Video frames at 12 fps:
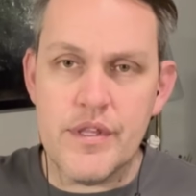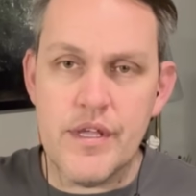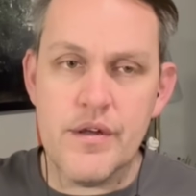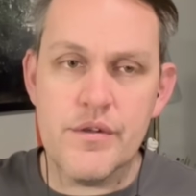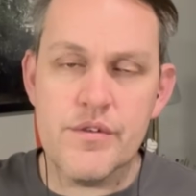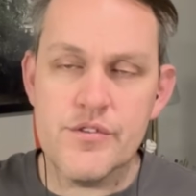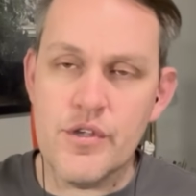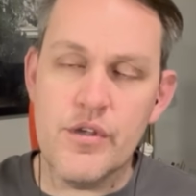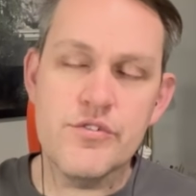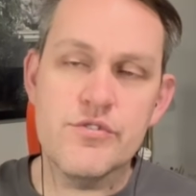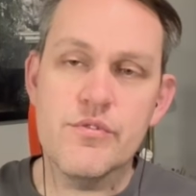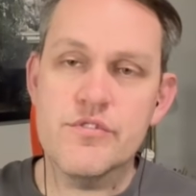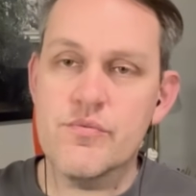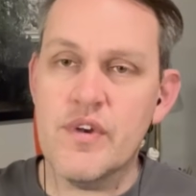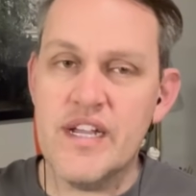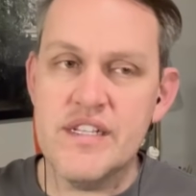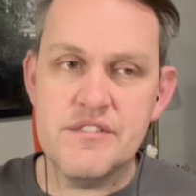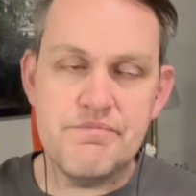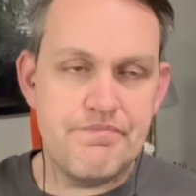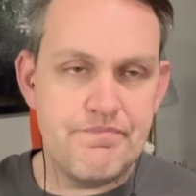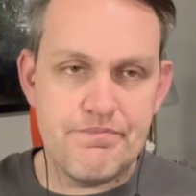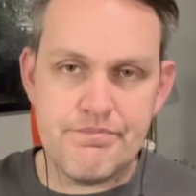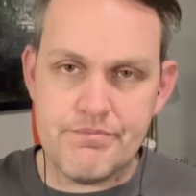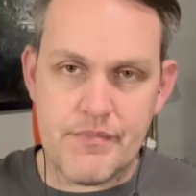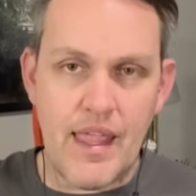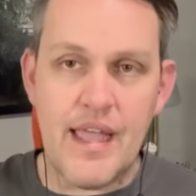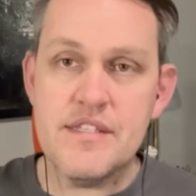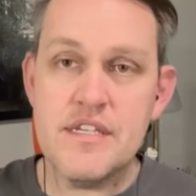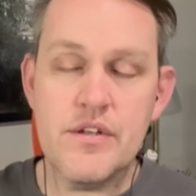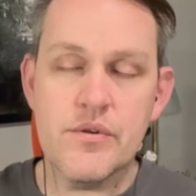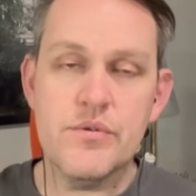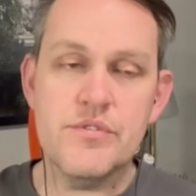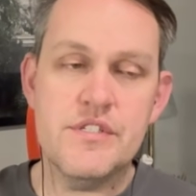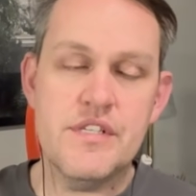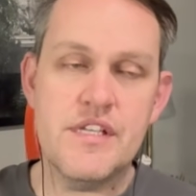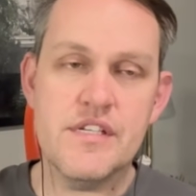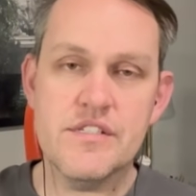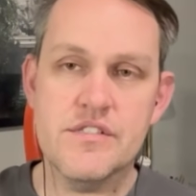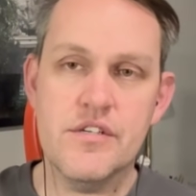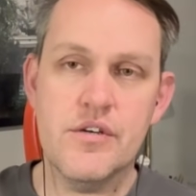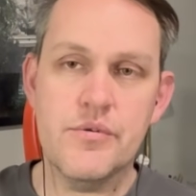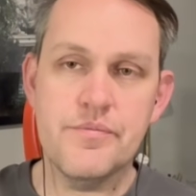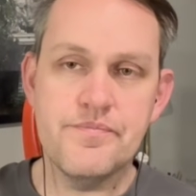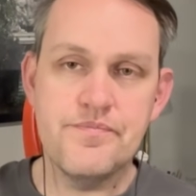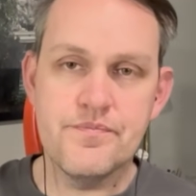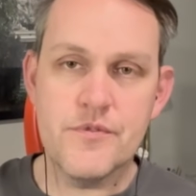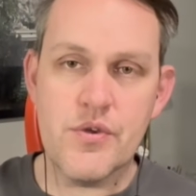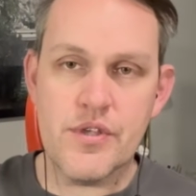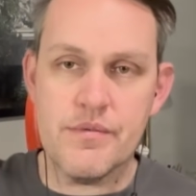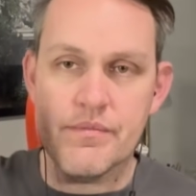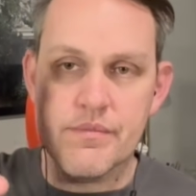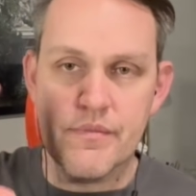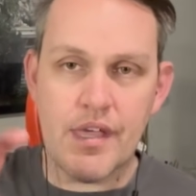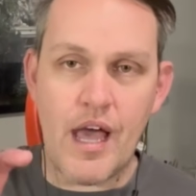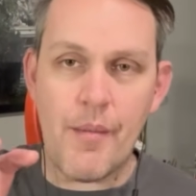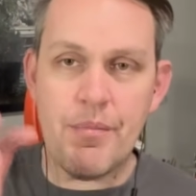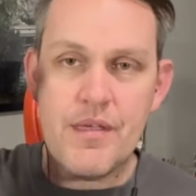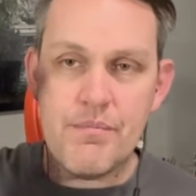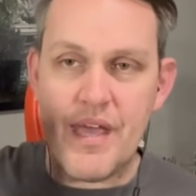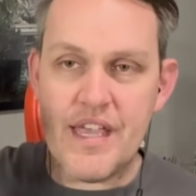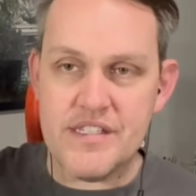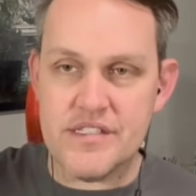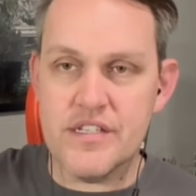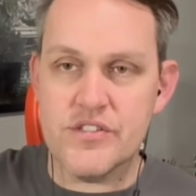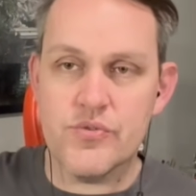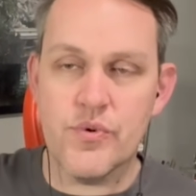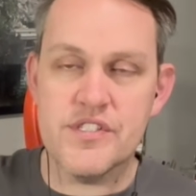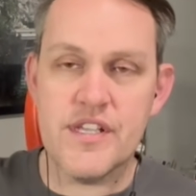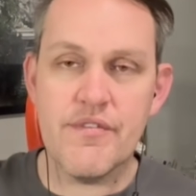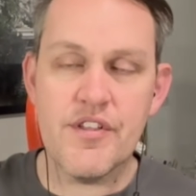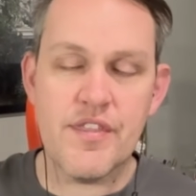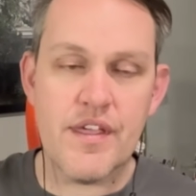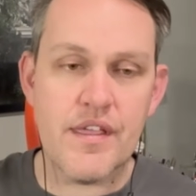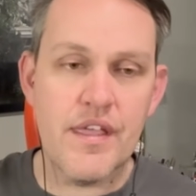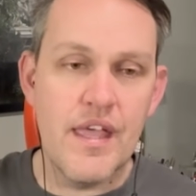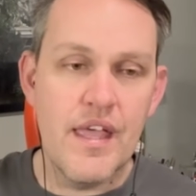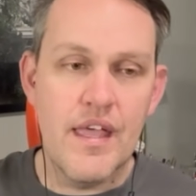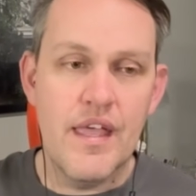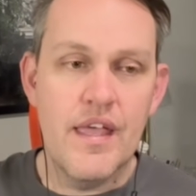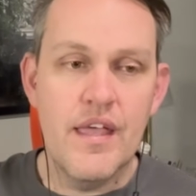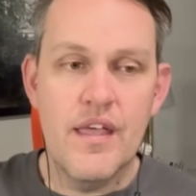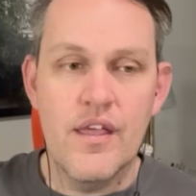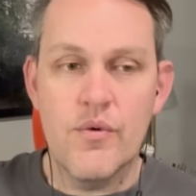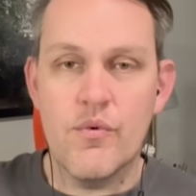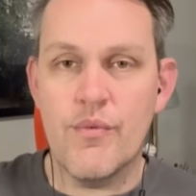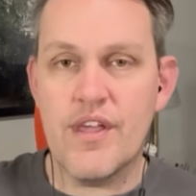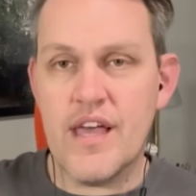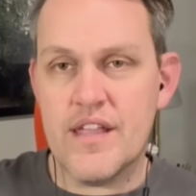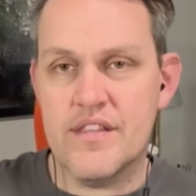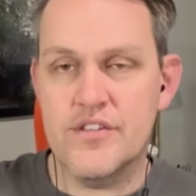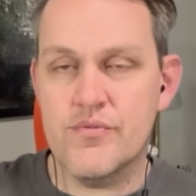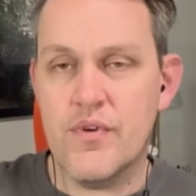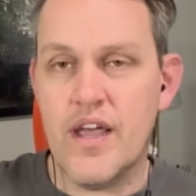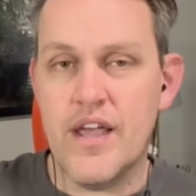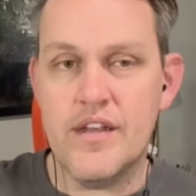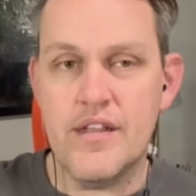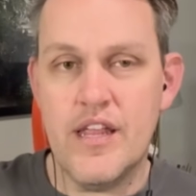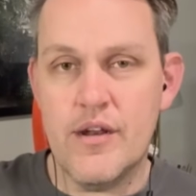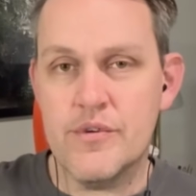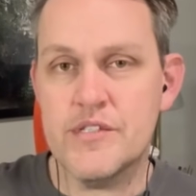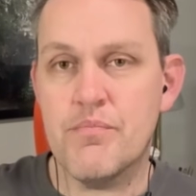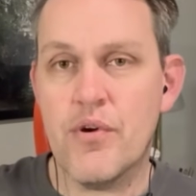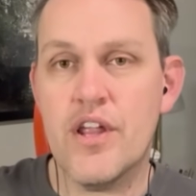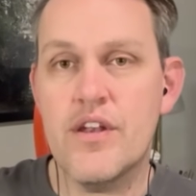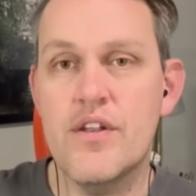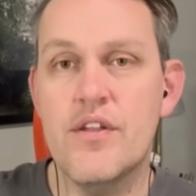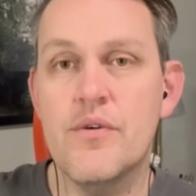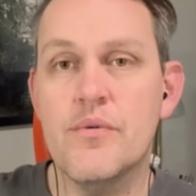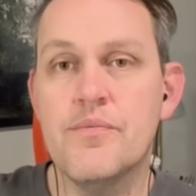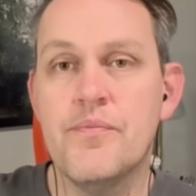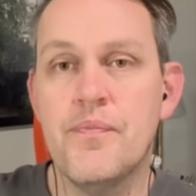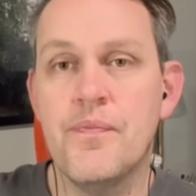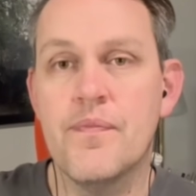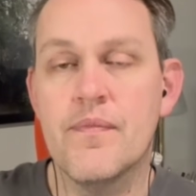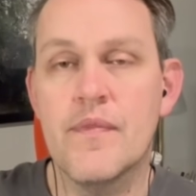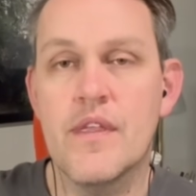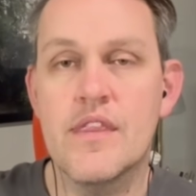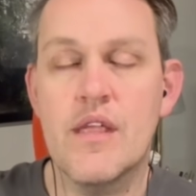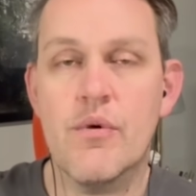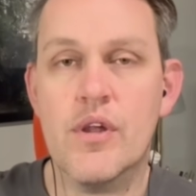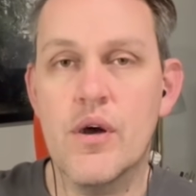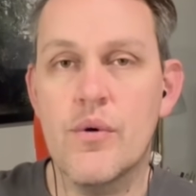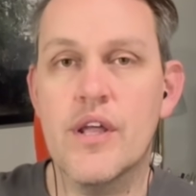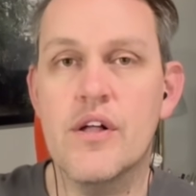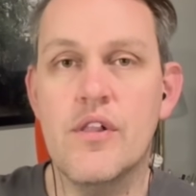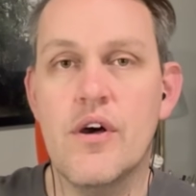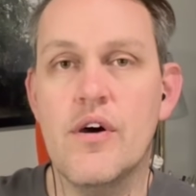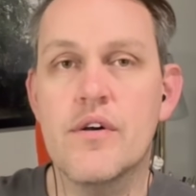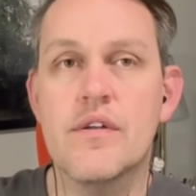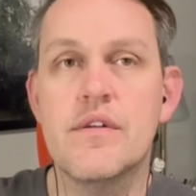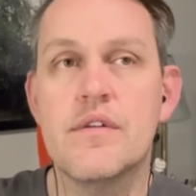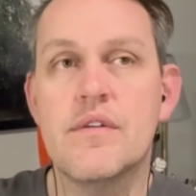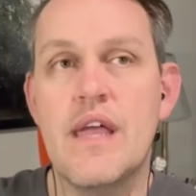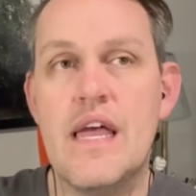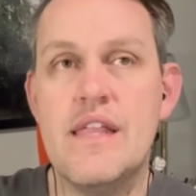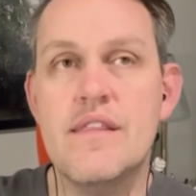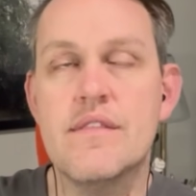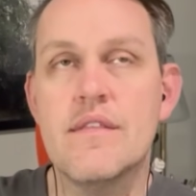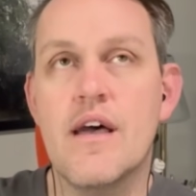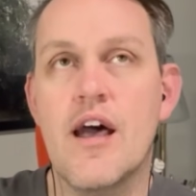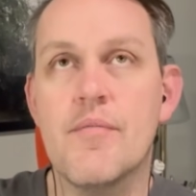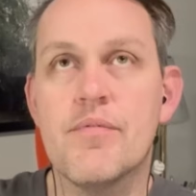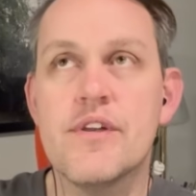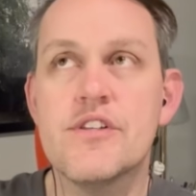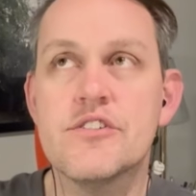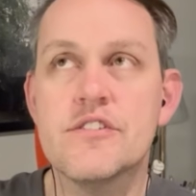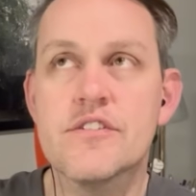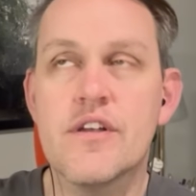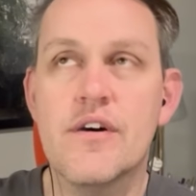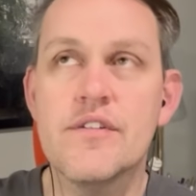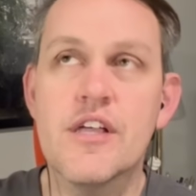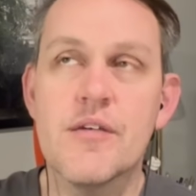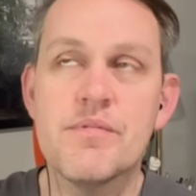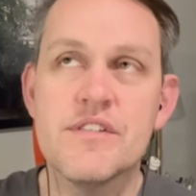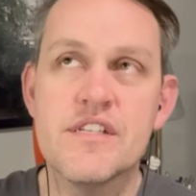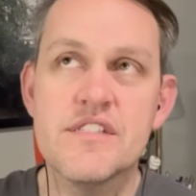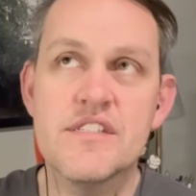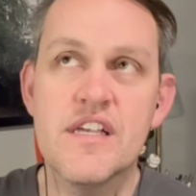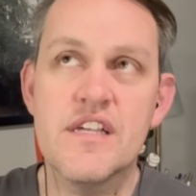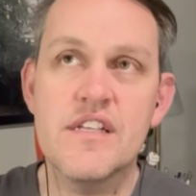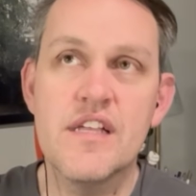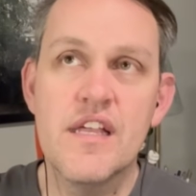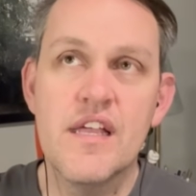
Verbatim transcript: there. There's all sorts of rides identical to this. So you can copy and paste this towards everything. When we got this ride and it was brand new, they were going along and operations called up and they said,